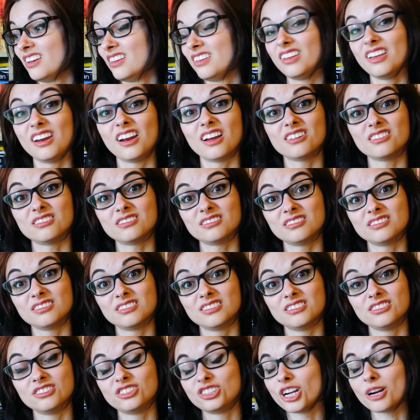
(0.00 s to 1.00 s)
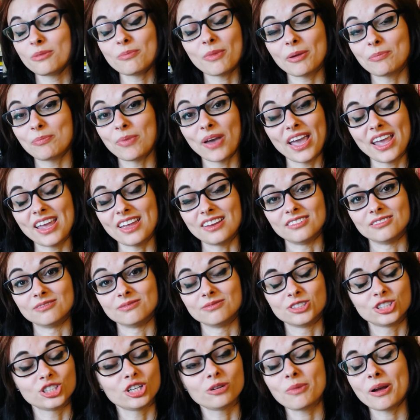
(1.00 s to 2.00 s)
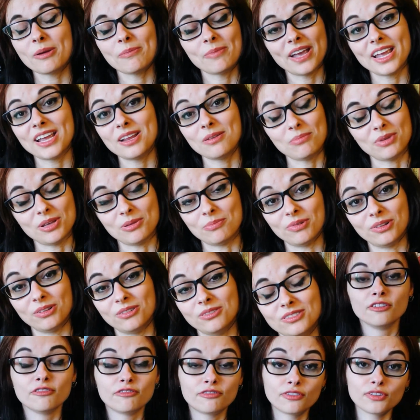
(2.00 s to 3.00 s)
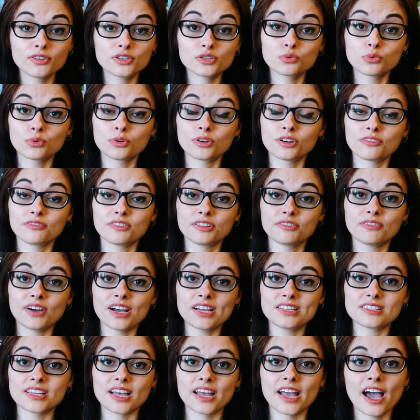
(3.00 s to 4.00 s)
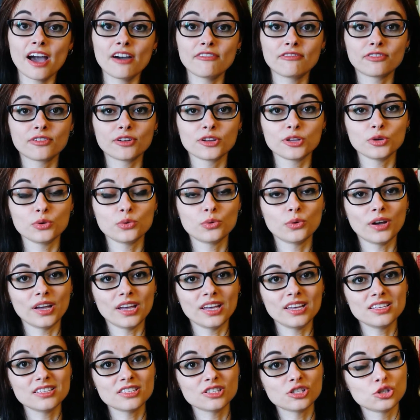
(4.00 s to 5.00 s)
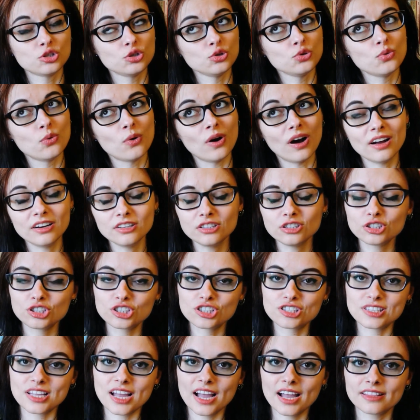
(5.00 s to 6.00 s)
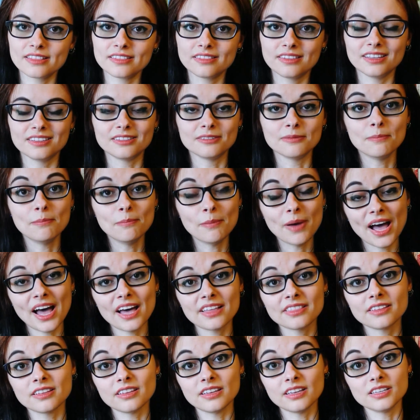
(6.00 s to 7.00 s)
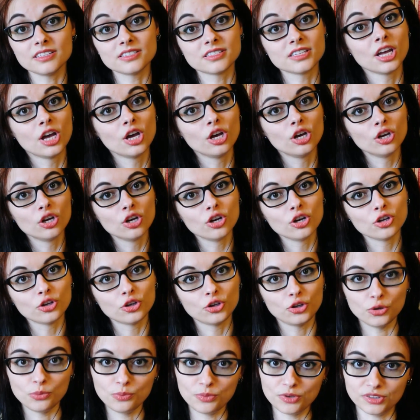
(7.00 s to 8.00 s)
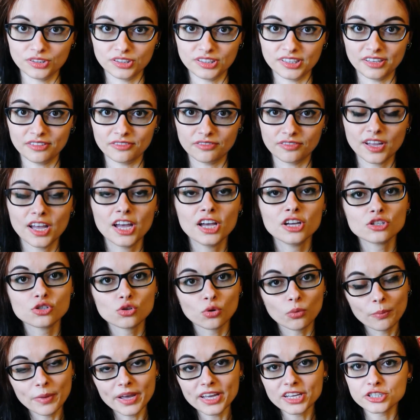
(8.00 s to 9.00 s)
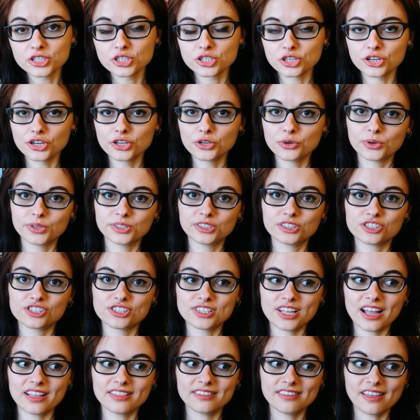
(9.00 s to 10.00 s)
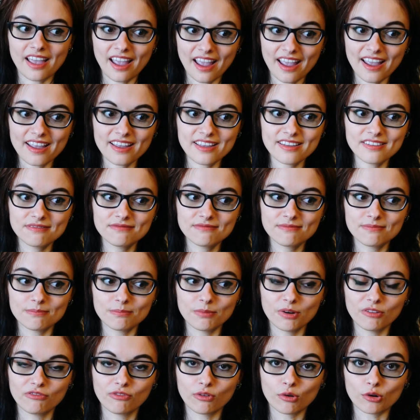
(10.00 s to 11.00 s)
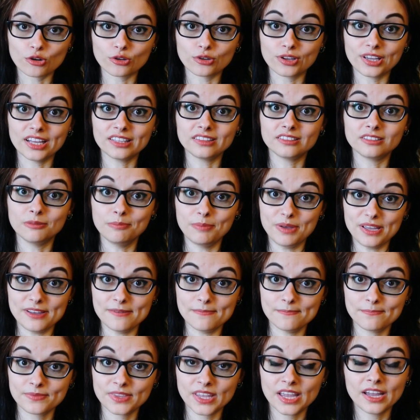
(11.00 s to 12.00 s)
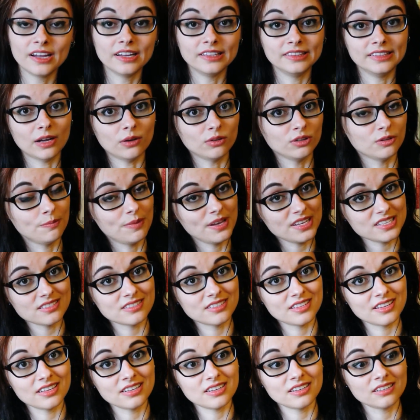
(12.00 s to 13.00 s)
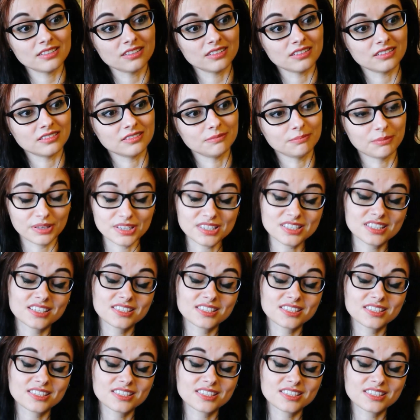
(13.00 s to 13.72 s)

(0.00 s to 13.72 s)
You know, Share my pain. Share my pain, people. The first word of advice I have for you is to understand that math is cumulative. So make sure you understand A, before you get to B. Now the best thing, best